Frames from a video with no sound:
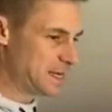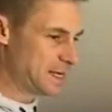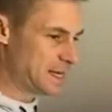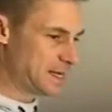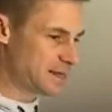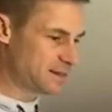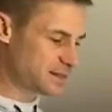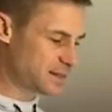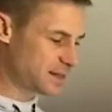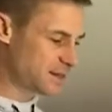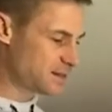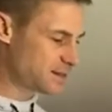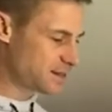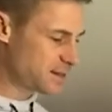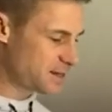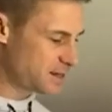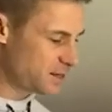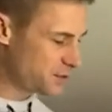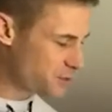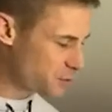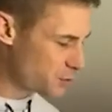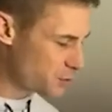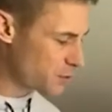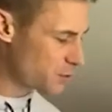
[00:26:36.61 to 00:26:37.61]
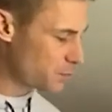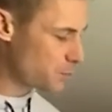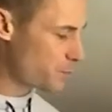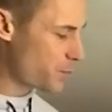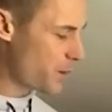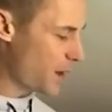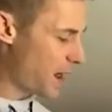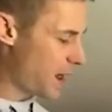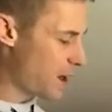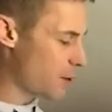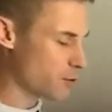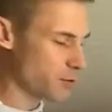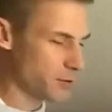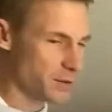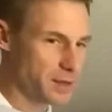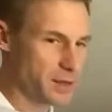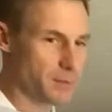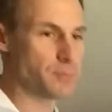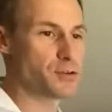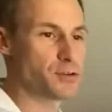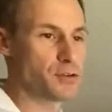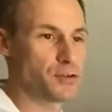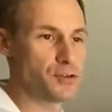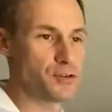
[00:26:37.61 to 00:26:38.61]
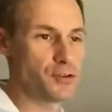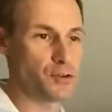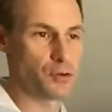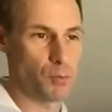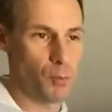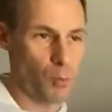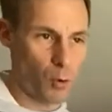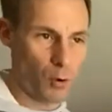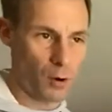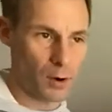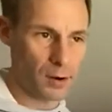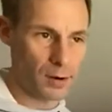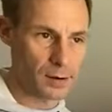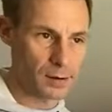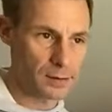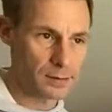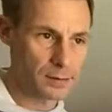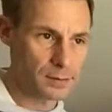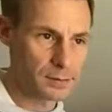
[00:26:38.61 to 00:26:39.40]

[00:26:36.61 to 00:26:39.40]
is continue to empower them to do more.